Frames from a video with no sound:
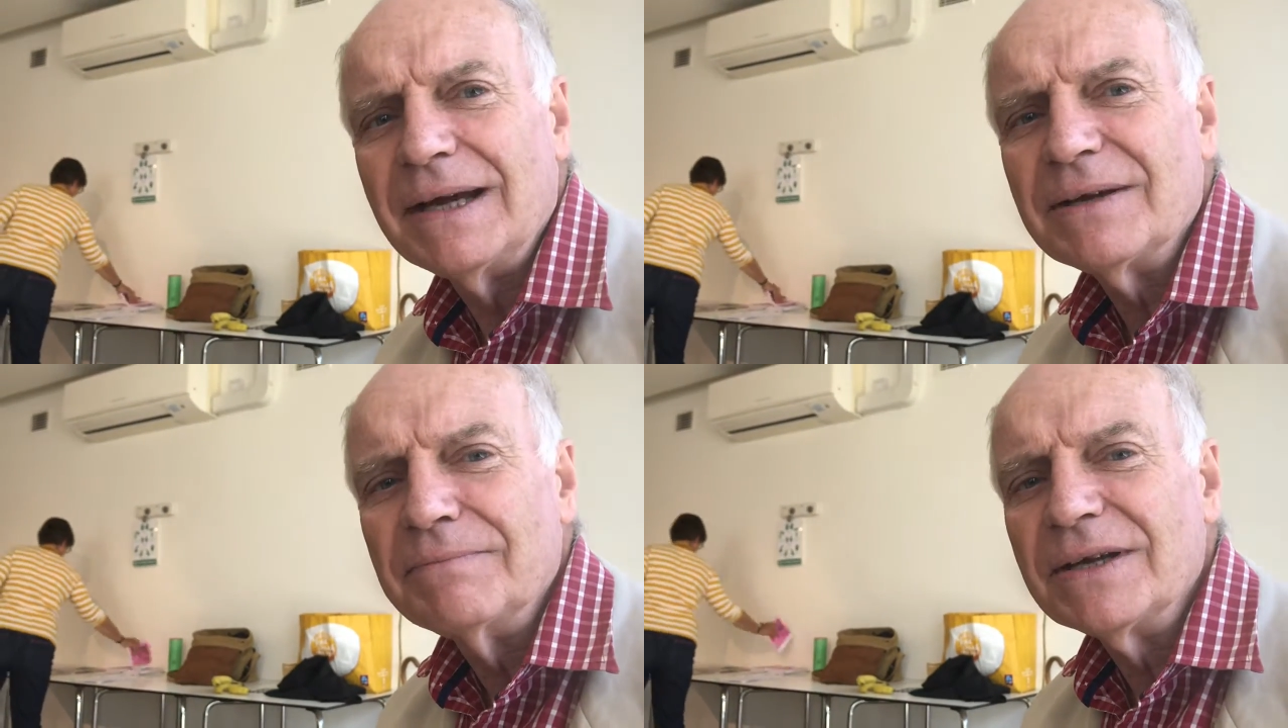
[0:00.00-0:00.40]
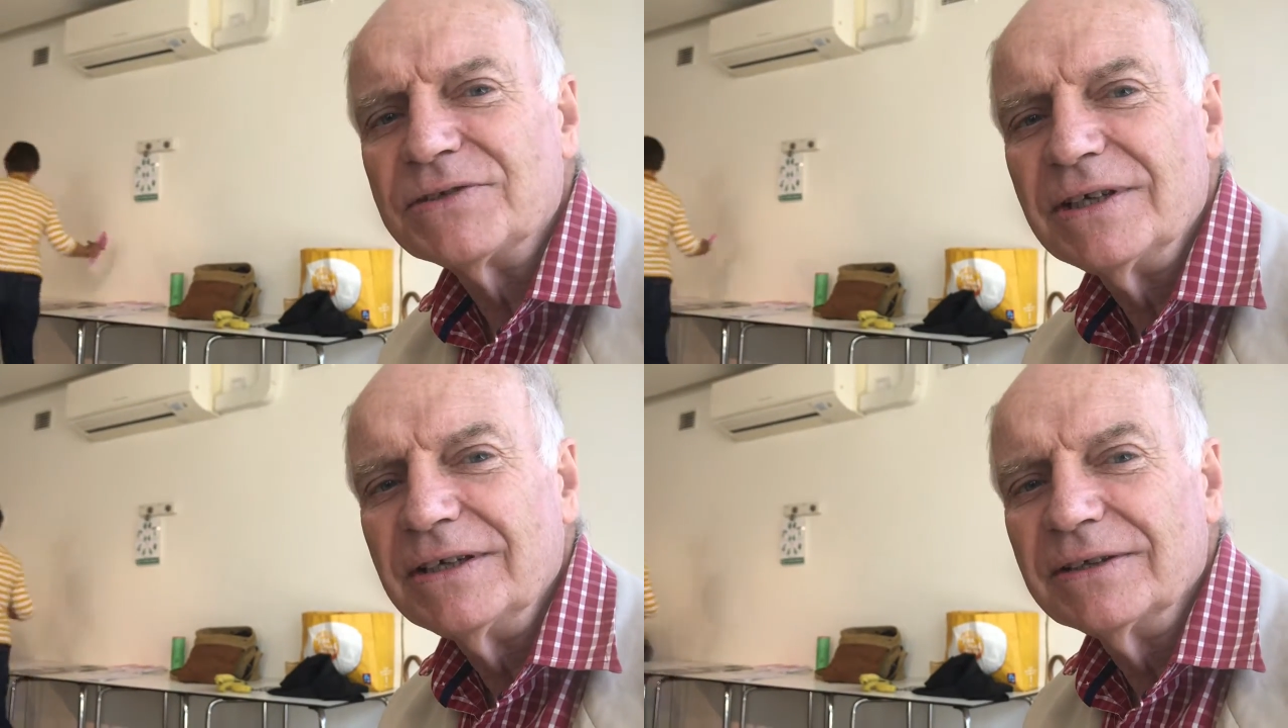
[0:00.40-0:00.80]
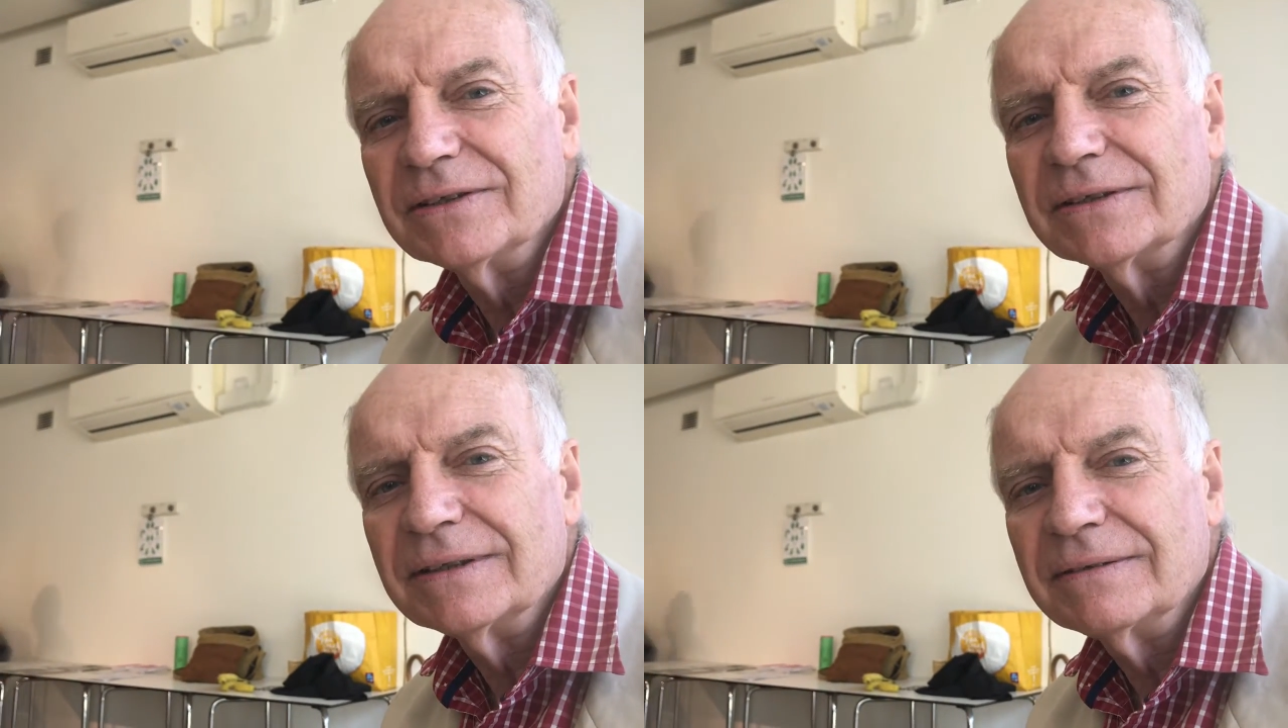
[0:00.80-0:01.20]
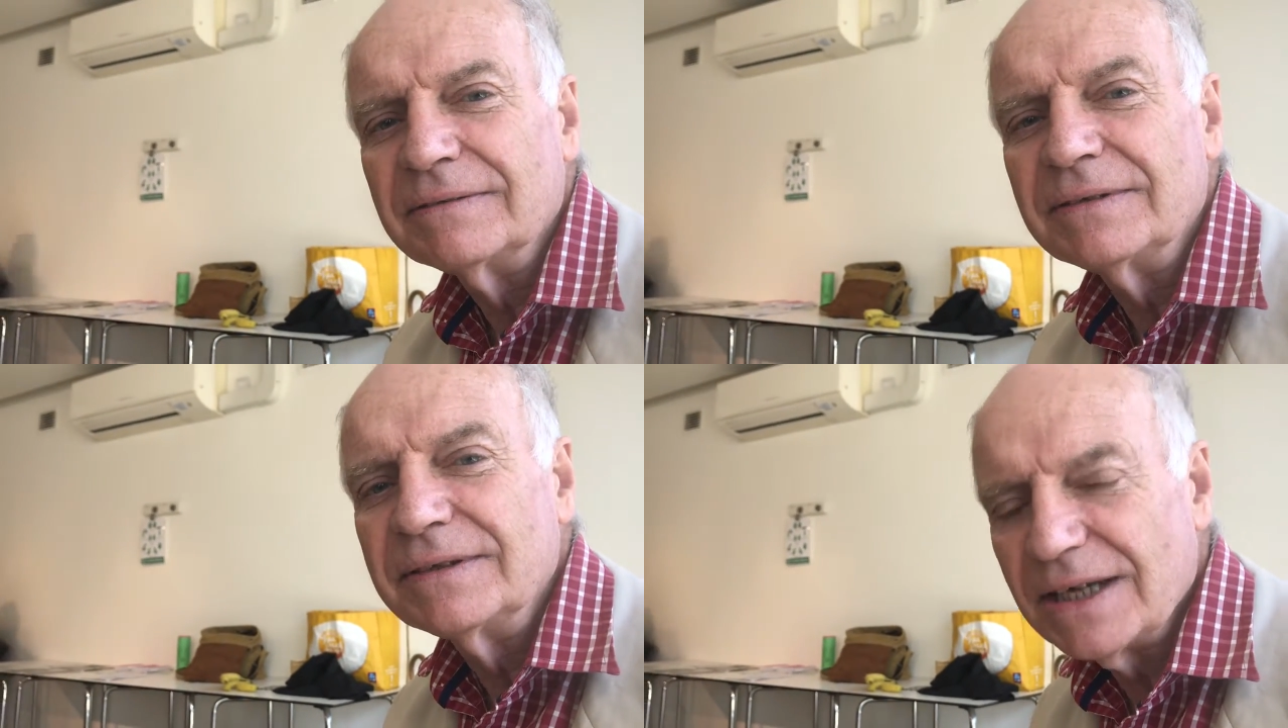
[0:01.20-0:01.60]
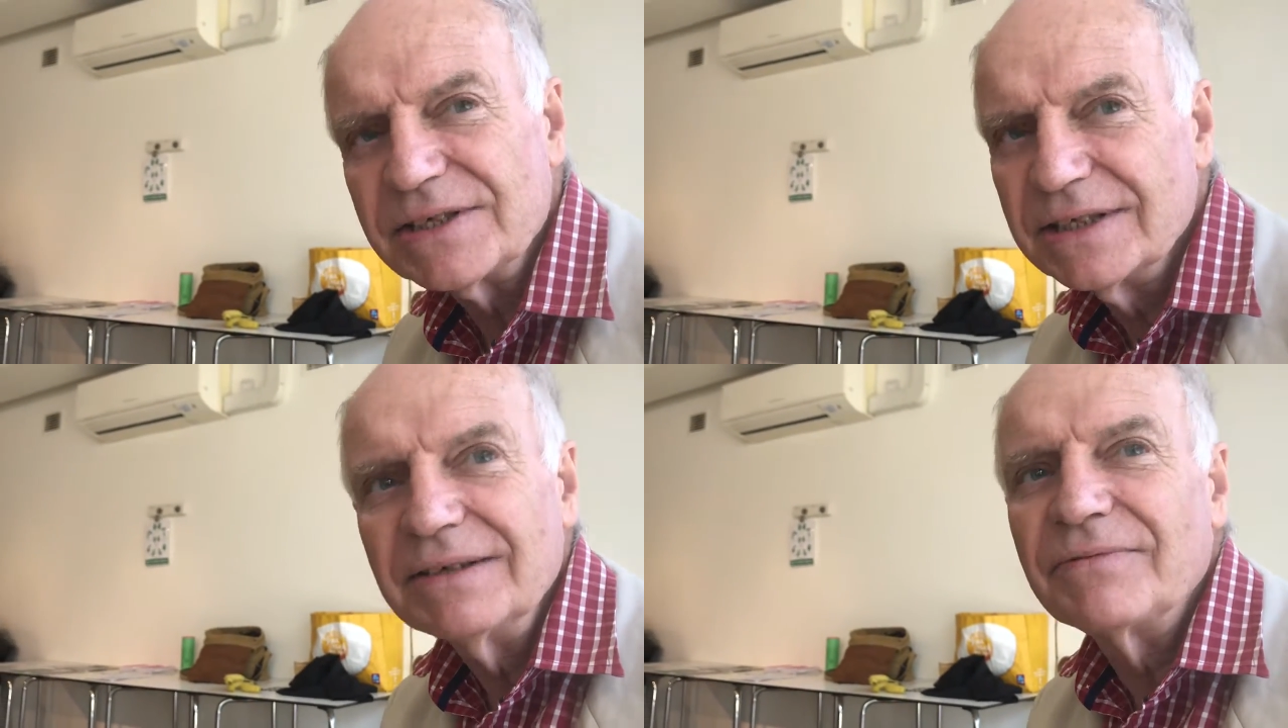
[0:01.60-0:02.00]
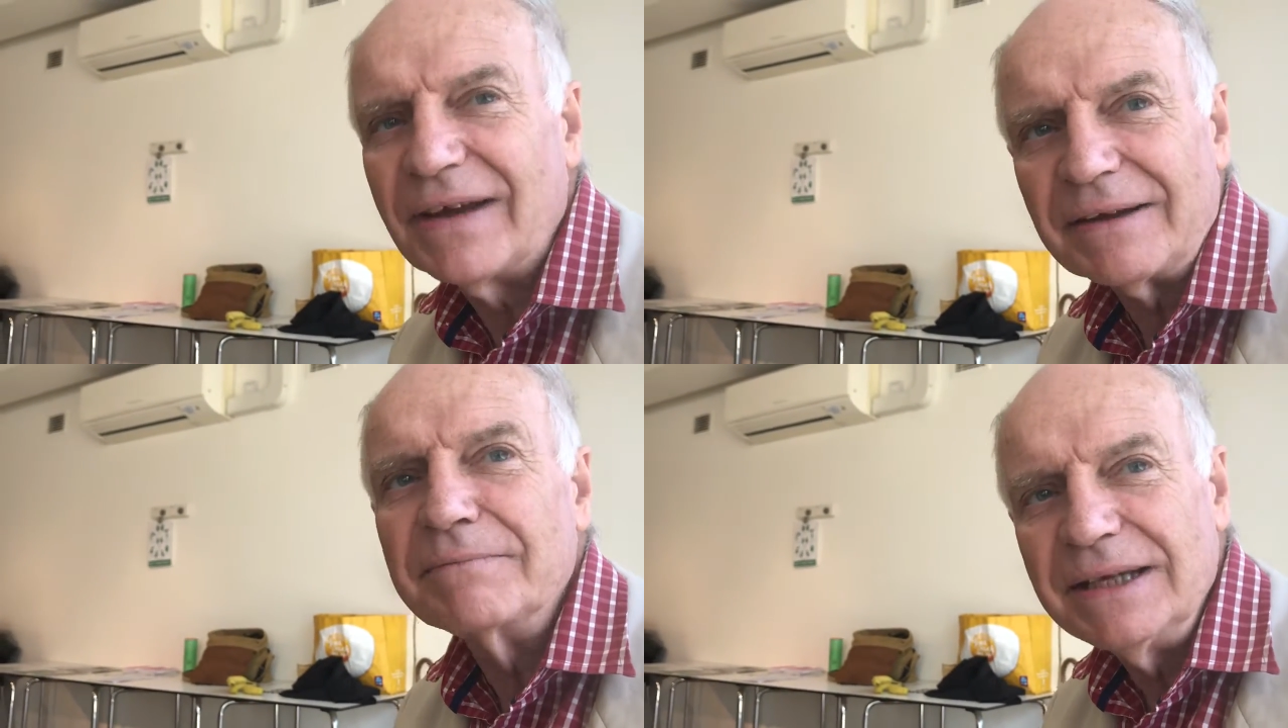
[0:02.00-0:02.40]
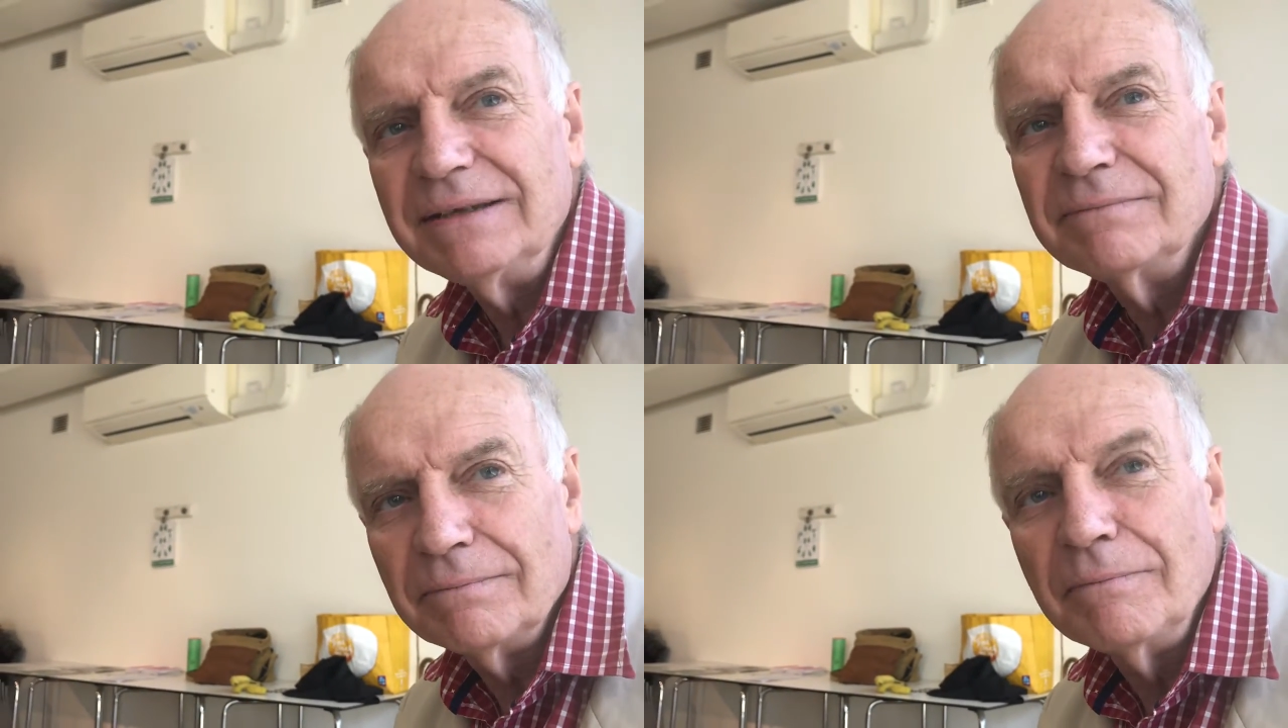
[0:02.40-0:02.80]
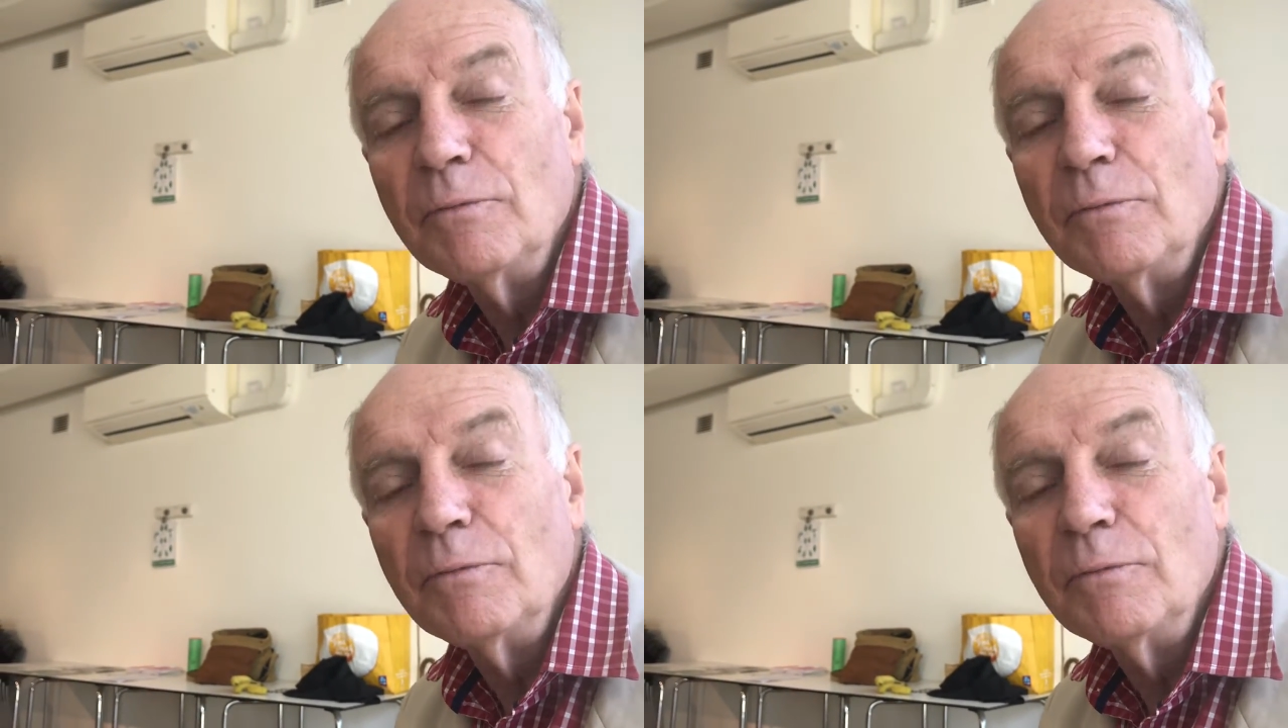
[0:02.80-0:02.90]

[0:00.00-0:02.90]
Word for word: Mat- matrilineal doesn't in fact mean